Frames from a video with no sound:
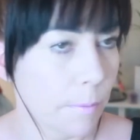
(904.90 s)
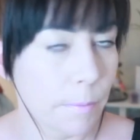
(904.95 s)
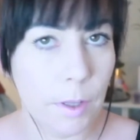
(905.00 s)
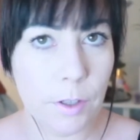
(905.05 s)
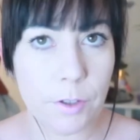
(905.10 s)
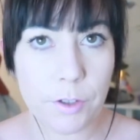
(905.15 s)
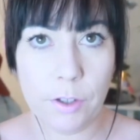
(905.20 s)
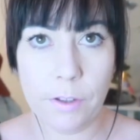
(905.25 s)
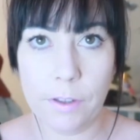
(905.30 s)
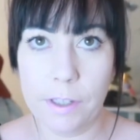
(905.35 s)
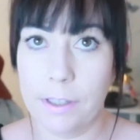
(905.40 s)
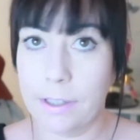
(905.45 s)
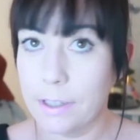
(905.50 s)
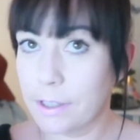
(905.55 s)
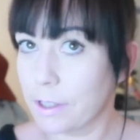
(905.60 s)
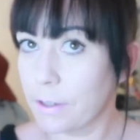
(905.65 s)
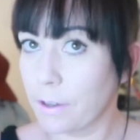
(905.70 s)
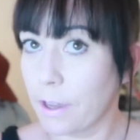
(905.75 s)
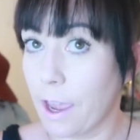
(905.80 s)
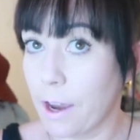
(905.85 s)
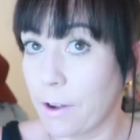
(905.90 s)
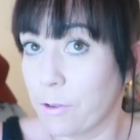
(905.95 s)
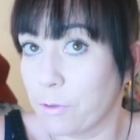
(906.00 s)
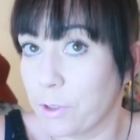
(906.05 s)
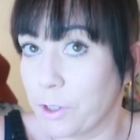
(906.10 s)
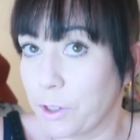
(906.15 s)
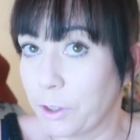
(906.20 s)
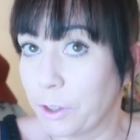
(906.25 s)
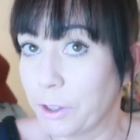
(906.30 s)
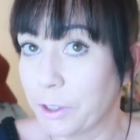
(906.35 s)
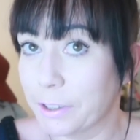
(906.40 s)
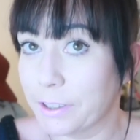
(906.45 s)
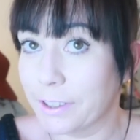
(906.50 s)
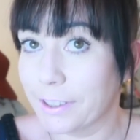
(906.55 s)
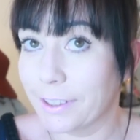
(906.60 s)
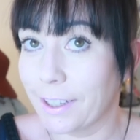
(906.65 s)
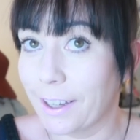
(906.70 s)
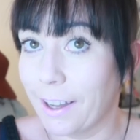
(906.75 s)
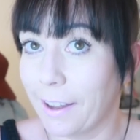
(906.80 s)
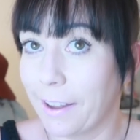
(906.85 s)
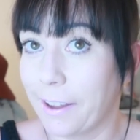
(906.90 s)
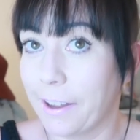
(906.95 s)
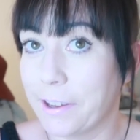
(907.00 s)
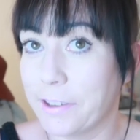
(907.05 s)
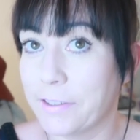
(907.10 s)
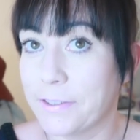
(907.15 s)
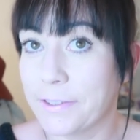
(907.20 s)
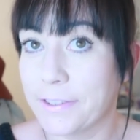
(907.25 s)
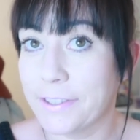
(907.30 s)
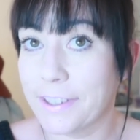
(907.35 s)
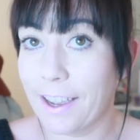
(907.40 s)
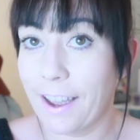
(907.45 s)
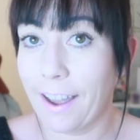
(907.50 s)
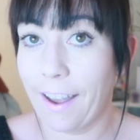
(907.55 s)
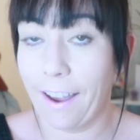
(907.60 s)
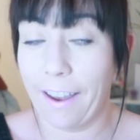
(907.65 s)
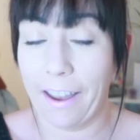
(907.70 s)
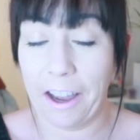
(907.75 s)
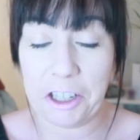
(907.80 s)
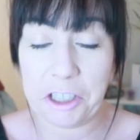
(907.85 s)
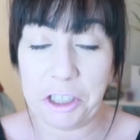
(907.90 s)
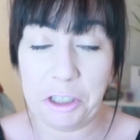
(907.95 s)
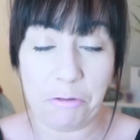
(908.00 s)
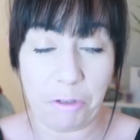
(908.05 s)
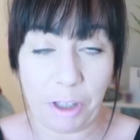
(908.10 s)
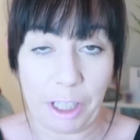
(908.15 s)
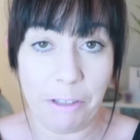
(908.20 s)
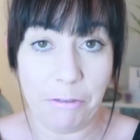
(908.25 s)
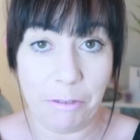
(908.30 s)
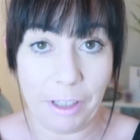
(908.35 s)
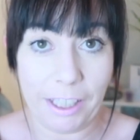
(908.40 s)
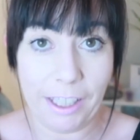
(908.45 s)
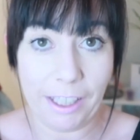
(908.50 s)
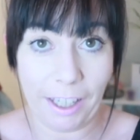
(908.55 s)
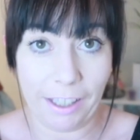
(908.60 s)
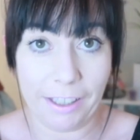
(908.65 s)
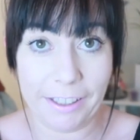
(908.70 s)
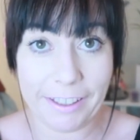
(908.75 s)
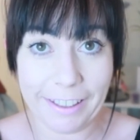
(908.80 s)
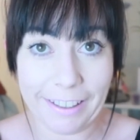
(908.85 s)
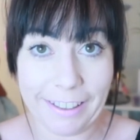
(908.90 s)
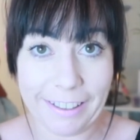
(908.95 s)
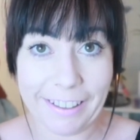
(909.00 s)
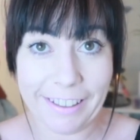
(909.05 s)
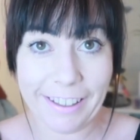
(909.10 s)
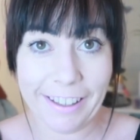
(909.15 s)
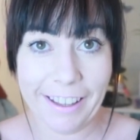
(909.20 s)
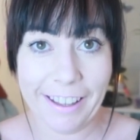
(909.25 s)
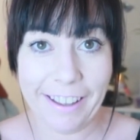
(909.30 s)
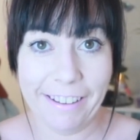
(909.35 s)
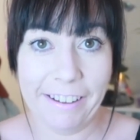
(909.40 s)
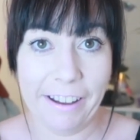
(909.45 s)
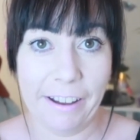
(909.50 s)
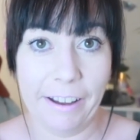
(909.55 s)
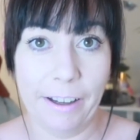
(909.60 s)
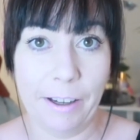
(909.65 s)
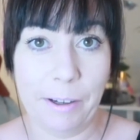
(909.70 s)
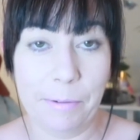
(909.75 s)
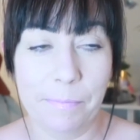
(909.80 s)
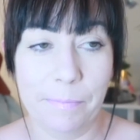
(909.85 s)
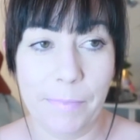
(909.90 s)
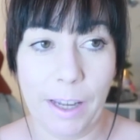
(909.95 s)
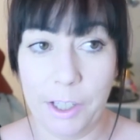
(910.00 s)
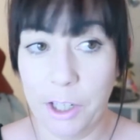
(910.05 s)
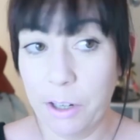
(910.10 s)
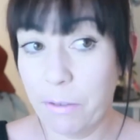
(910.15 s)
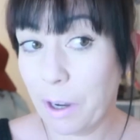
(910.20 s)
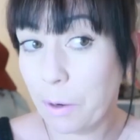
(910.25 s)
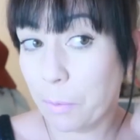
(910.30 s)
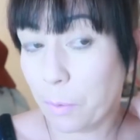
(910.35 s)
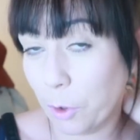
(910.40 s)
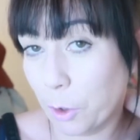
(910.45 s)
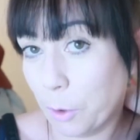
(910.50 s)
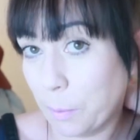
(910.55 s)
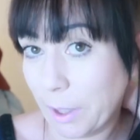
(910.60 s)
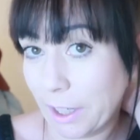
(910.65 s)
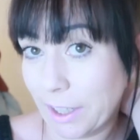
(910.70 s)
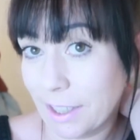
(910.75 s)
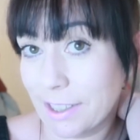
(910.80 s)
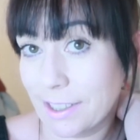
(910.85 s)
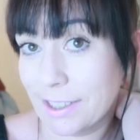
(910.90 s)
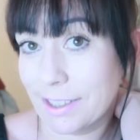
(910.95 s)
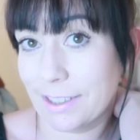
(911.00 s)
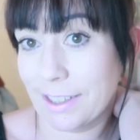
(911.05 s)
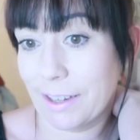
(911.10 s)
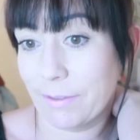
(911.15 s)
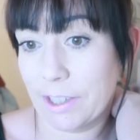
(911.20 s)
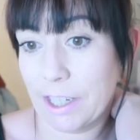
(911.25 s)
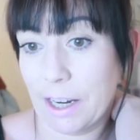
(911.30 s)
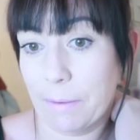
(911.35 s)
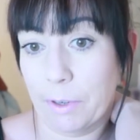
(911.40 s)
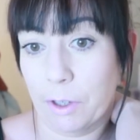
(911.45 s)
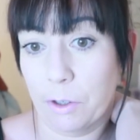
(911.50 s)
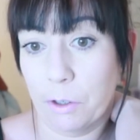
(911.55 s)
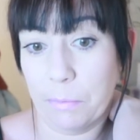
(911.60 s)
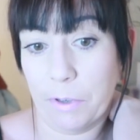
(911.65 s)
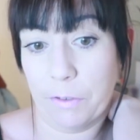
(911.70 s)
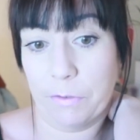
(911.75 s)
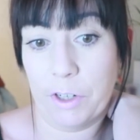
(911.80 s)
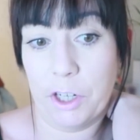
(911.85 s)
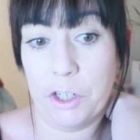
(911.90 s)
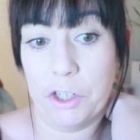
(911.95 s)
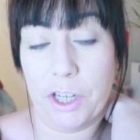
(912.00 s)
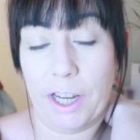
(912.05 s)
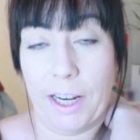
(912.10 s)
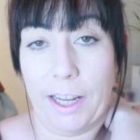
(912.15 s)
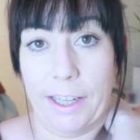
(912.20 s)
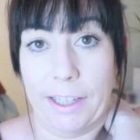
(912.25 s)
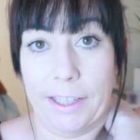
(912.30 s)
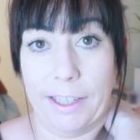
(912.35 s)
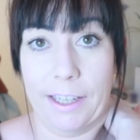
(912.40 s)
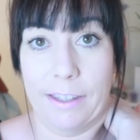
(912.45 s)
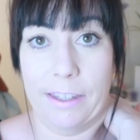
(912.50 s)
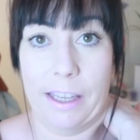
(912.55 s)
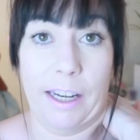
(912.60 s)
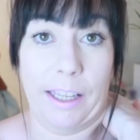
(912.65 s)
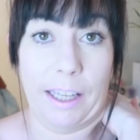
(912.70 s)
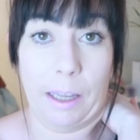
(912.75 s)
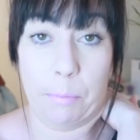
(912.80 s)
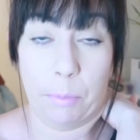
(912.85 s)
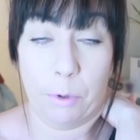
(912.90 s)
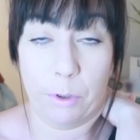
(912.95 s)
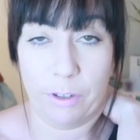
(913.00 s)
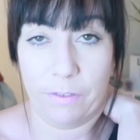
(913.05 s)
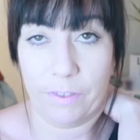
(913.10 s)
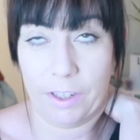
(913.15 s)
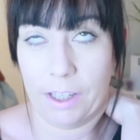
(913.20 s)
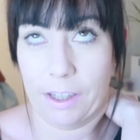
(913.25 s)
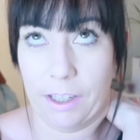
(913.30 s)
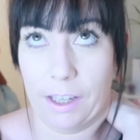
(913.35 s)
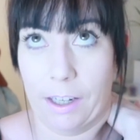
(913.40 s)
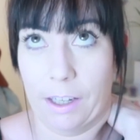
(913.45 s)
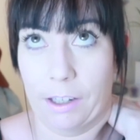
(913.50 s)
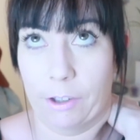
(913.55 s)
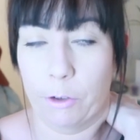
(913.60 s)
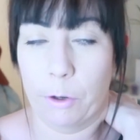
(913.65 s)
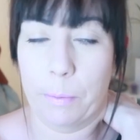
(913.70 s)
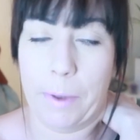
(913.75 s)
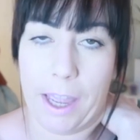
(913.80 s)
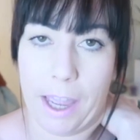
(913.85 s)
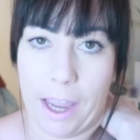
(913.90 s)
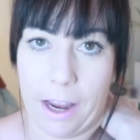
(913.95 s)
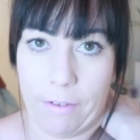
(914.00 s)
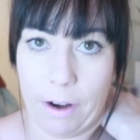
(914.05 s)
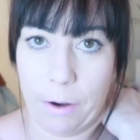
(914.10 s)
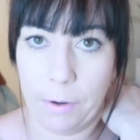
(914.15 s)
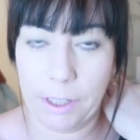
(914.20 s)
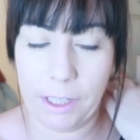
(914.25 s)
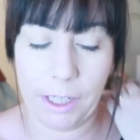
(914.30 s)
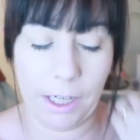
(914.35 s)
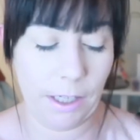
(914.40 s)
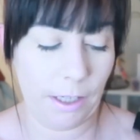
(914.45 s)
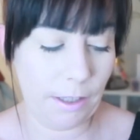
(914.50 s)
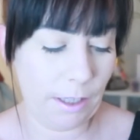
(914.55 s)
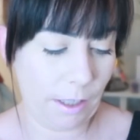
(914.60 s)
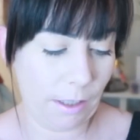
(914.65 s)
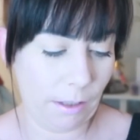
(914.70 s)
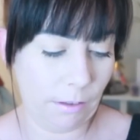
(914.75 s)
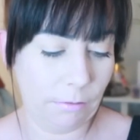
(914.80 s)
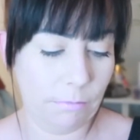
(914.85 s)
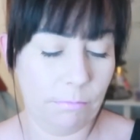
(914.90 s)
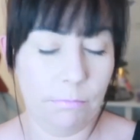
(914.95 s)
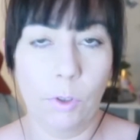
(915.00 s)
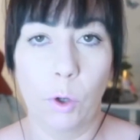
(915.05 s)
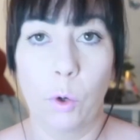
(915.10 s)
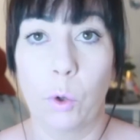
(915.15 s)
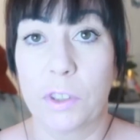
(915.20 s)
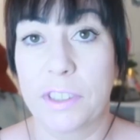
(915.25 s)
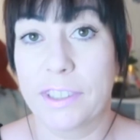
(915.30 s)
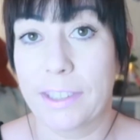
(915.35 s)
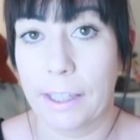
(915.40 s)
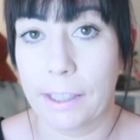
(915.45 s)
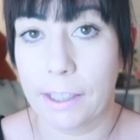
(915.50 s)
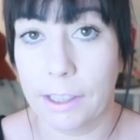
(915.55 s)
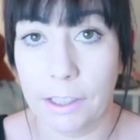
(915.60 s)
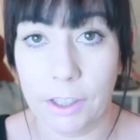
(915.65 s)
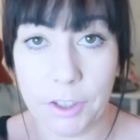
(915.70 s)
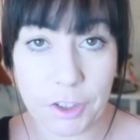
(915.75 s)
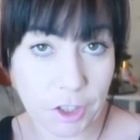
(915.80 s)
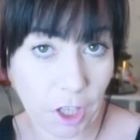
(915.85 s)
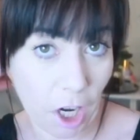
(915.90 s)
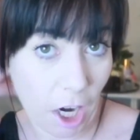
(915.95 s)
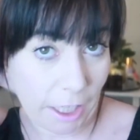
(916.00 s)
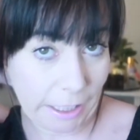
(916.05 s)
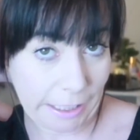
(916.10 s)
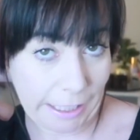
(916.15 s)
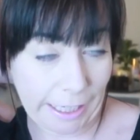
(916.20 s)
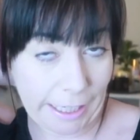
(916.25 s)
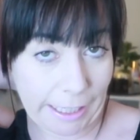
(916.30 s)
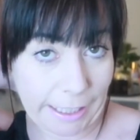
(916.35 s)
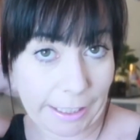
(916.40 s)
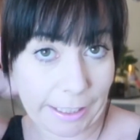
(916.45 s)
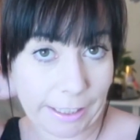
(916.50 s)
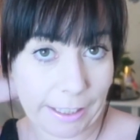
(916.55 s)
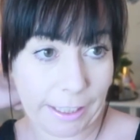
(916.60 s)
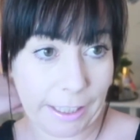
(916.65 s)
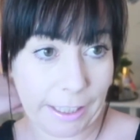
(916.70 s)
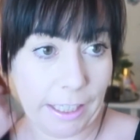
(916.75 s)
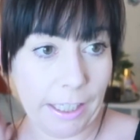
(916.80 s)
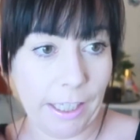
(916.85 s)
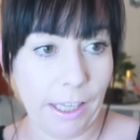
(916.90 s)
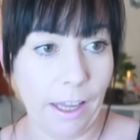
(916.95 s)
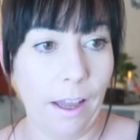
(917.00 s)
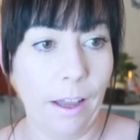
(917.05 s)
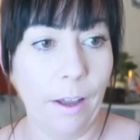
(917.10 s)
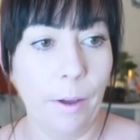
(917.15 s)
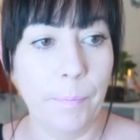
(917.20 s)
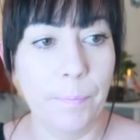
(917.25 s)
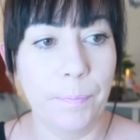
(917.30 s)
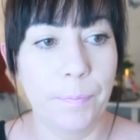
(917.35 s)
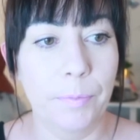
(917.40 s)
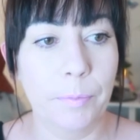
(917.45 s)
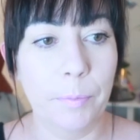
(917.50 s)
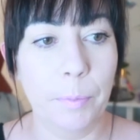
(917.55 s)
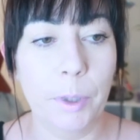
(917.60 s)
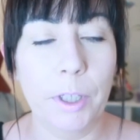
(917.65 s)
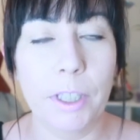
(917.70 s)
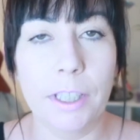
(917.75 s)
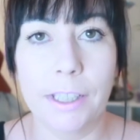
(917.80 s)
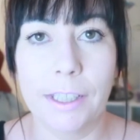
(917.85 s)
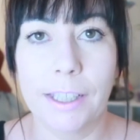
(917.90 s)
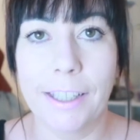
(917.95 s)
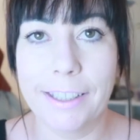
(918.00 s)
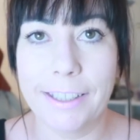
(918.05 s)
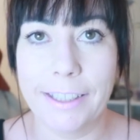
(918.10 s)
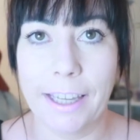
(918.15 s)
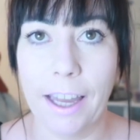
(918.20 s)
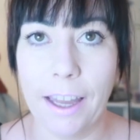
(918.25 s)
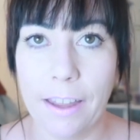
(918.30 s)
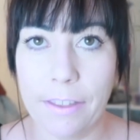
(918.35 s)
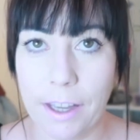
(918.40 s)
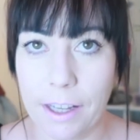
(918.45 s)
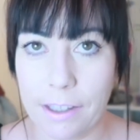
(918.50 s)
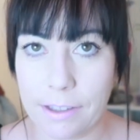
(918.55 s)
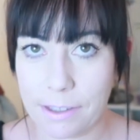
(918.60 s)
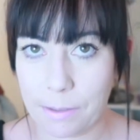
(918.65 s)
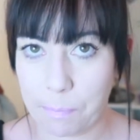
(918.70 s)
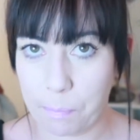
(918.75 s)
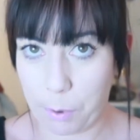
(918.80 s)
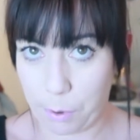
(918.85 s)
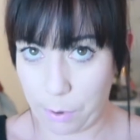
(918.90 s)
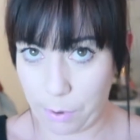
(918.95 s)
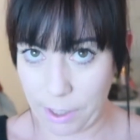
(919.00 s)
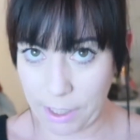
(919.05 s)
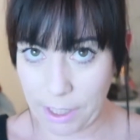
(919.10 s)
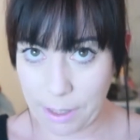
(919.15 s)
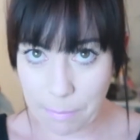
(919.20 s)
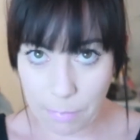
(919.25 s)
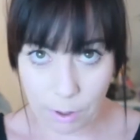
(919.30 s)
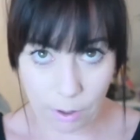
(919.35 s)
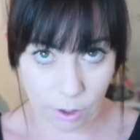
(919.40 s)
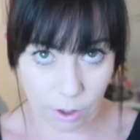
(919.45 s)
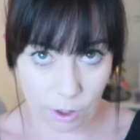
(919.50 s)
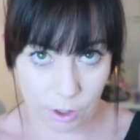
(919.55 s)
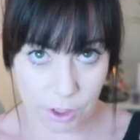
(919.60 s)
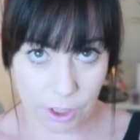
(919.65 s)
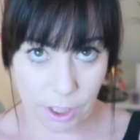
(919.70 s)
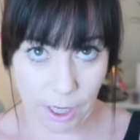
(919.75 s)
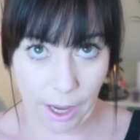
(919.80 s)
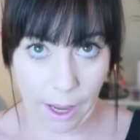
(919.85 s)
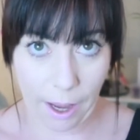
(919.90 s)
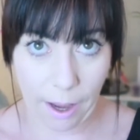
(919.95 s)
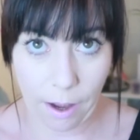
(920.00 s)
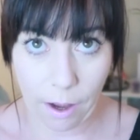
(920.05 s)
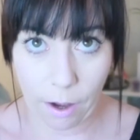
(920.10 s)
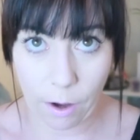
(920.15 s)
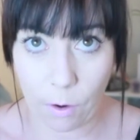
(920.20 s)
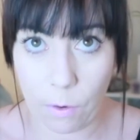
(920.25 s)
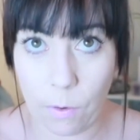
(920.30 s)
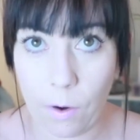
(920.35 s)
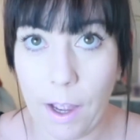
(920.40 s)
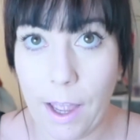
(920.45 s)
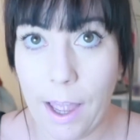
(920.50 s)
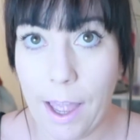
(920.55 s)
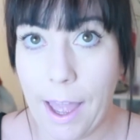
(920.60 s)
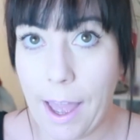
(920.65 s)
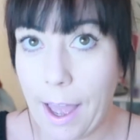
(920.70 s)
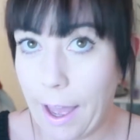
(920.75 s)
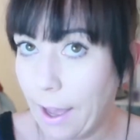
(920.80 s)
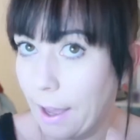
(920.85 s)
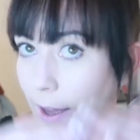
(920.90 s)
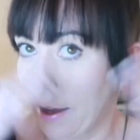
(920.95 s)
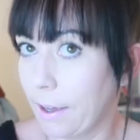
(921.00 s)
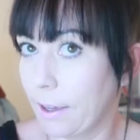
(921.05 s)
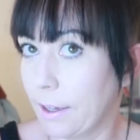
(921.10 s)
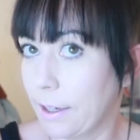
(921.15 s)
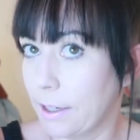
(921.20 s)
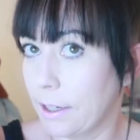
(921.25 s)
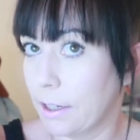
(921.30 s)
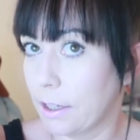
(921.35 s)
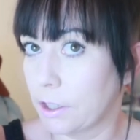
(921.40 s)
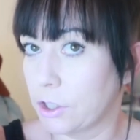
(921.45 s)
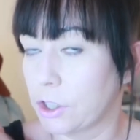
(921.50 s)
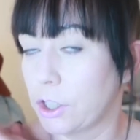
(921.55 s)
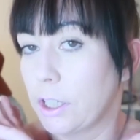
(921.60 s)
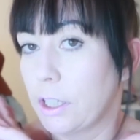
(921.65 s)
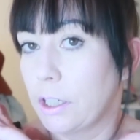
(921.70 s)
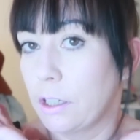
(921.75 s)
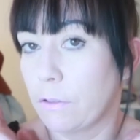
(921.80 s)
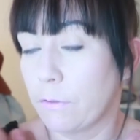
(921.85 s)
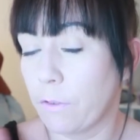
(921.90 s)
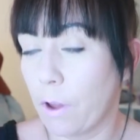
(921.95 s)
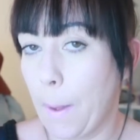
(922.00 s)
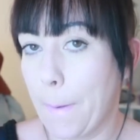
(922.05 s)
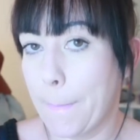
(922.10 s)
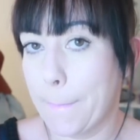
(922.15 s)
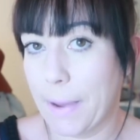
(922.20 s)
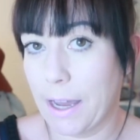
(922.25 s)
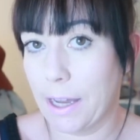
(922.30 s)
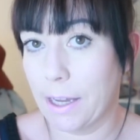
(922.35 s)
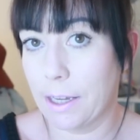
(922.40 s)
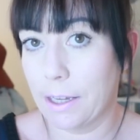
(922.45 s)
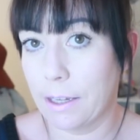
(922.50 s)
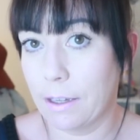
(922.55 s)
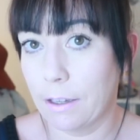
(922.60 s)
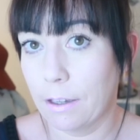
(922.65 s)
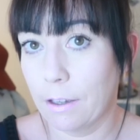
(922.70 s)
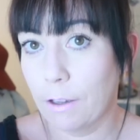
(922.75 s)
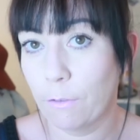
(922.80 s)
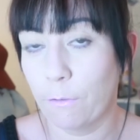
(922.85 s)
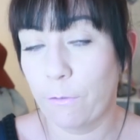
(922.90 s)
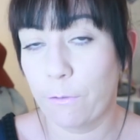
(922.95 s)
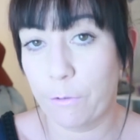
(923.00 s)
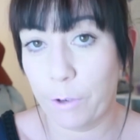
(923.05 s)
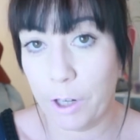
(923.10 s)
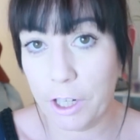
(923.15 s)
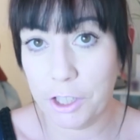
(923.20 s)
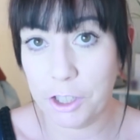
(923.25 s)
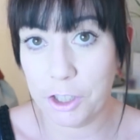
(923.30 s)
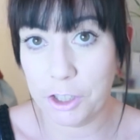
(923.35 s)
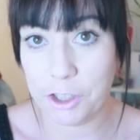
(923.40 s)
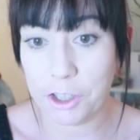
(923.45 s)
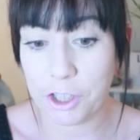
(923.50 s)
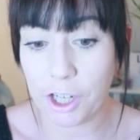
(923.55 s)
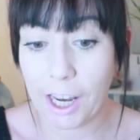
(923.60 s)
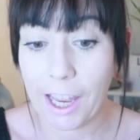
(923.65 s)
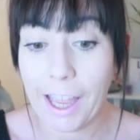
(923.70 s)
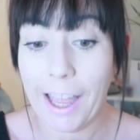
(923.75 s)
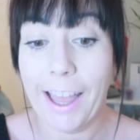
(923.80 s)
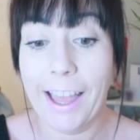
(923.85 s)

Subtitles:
So this is the end result and I actually really like it. I knew I would, because every time I cut my fringe I like it, and then I get bored of it, and then I grow my hair out again, and then the whole cycle will start again. But yeah, that's pretty much how I achieve my fringe.